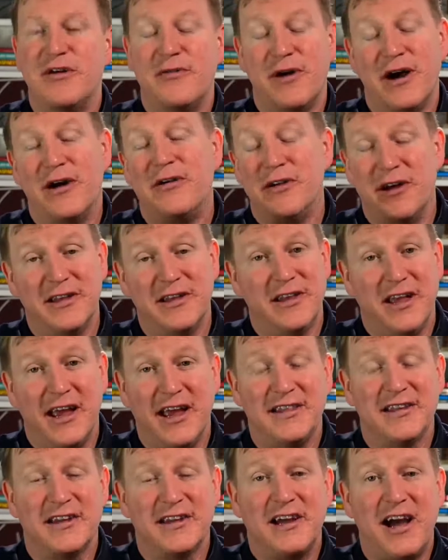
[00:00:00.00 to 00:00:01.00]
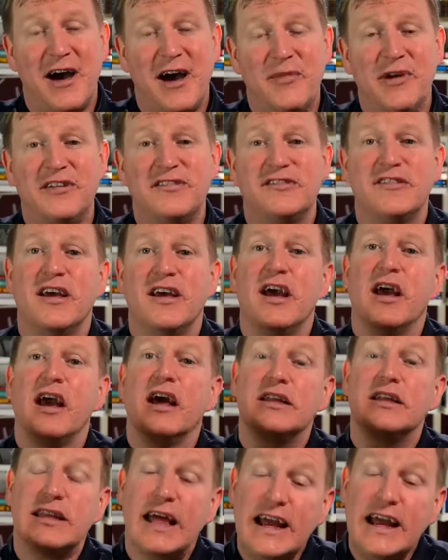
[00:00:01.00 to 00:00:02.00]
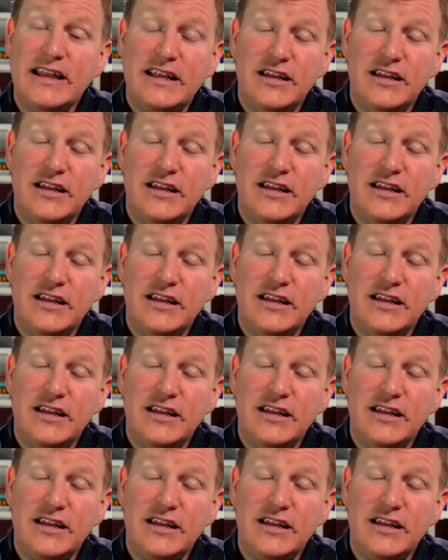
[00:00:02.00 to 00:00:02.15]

Well, in the comments, like